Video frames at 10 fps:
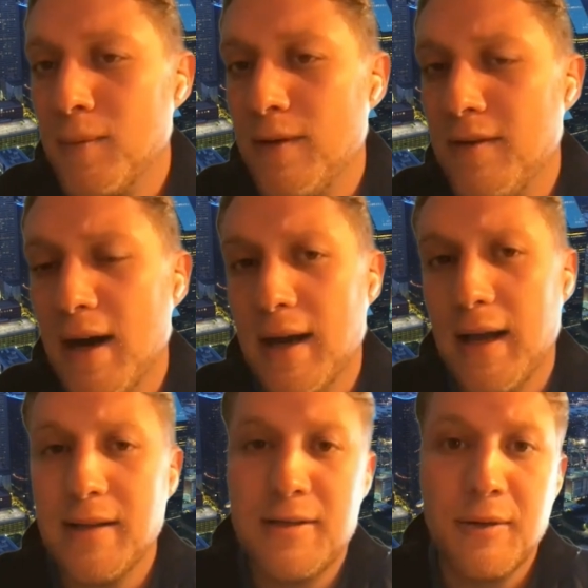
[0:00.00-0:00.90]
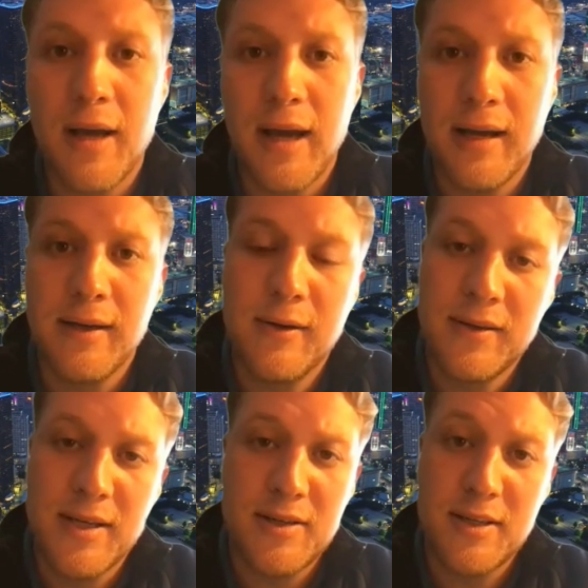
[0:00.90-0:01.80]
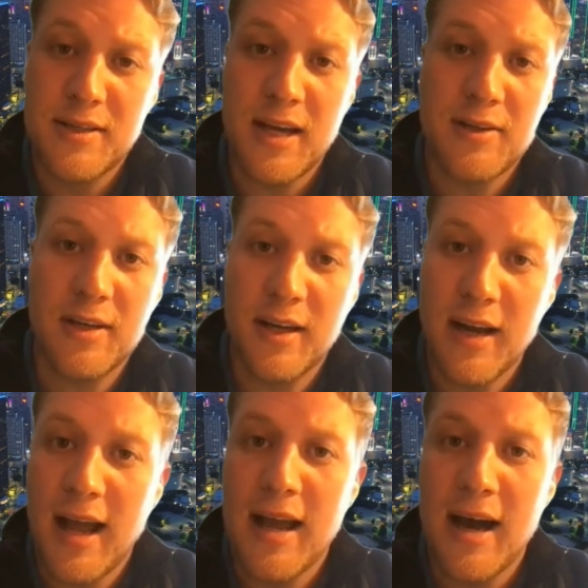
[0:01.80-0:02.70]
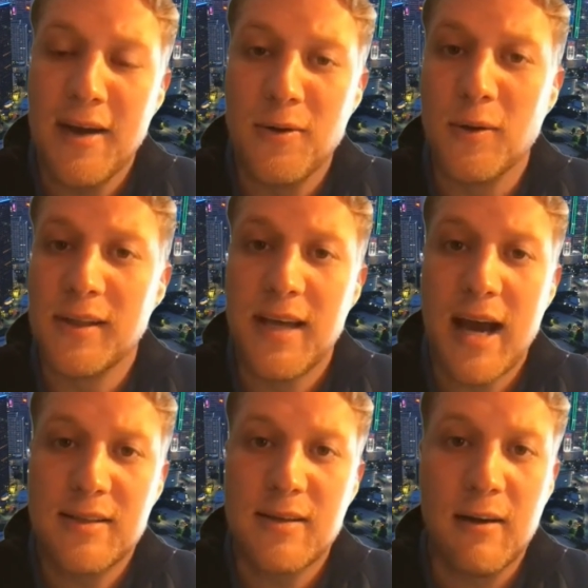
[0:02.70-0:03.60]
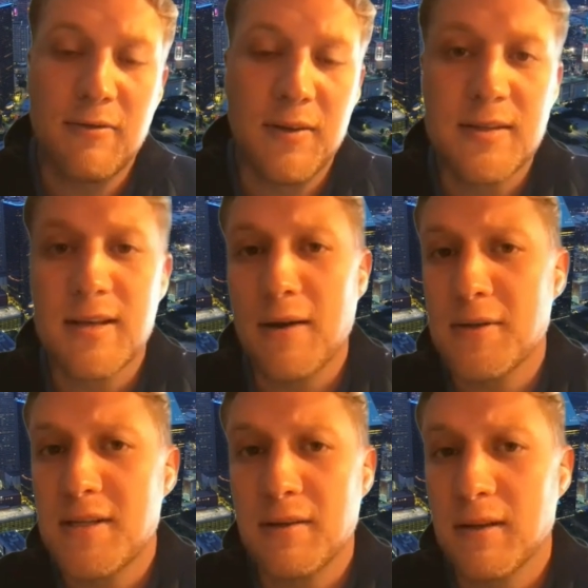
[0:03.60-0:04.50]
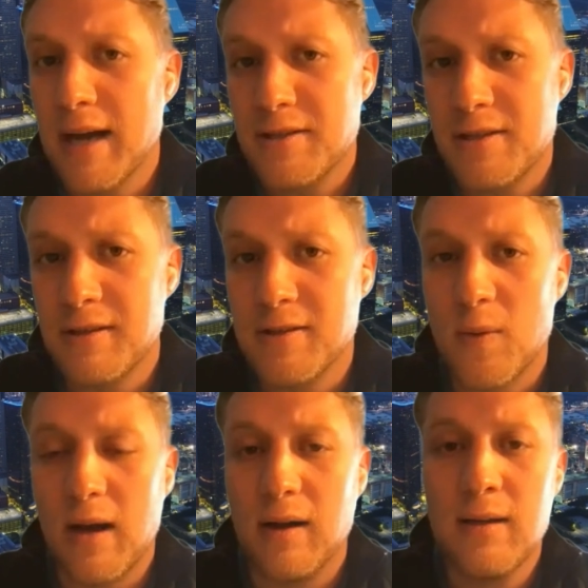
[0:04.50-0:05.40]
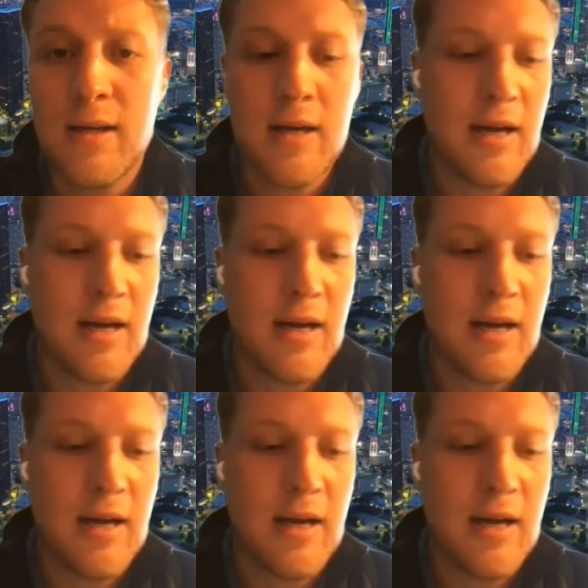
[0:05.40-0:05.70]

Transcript: We've got a 2-day digitization and AI oil and gas conference. I was here last year as well.